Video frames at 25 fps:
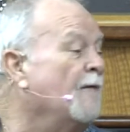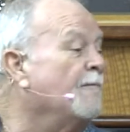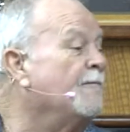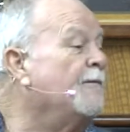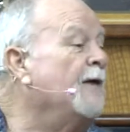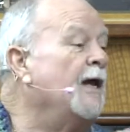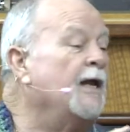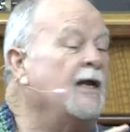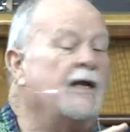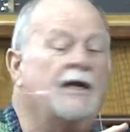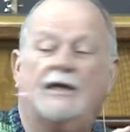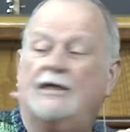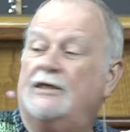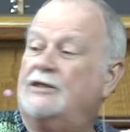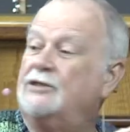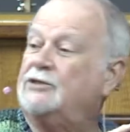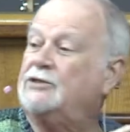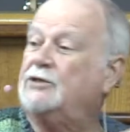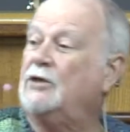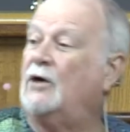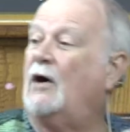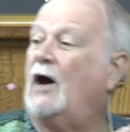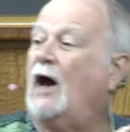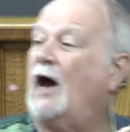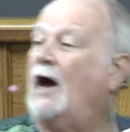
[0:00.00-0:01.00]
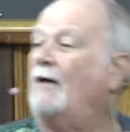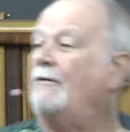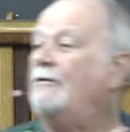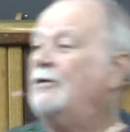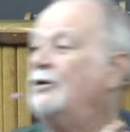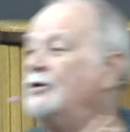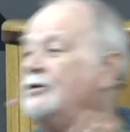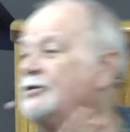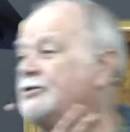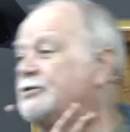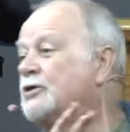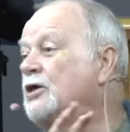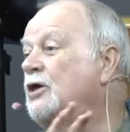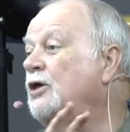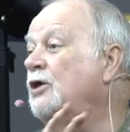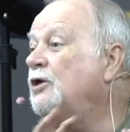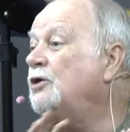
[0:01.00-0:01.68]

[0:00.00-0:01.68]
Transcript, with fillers: that so others,